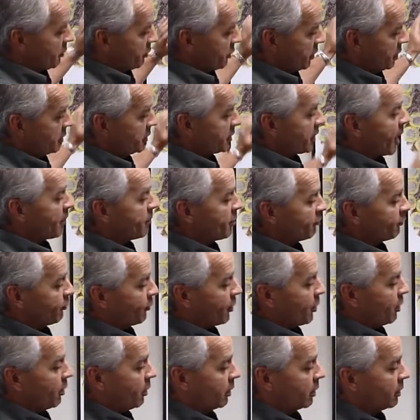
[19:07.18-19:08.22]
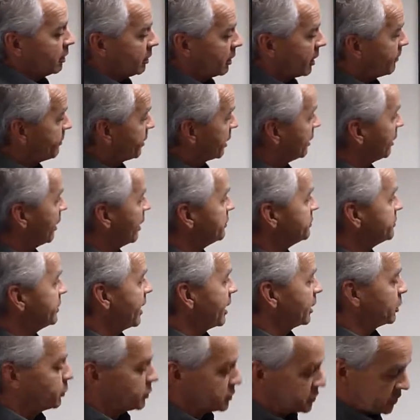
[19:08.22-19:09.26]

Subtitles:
thin copper foil come in contact with